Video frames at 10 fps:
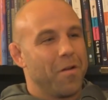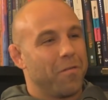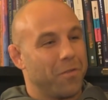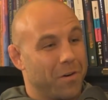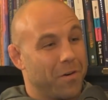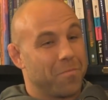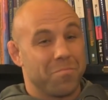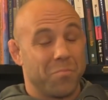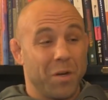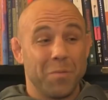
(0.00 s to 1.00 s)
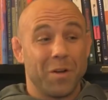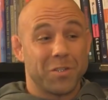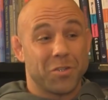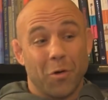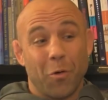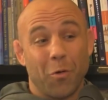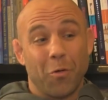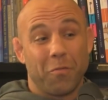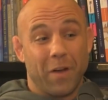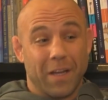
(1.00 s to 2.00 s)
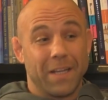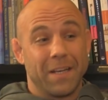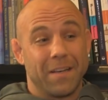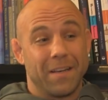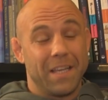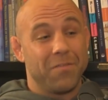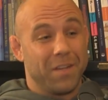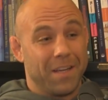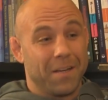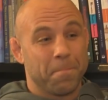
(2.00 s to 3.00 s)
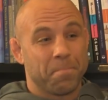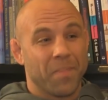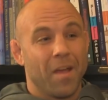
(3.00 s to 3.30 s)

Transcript: for pretty much the whole fucking evening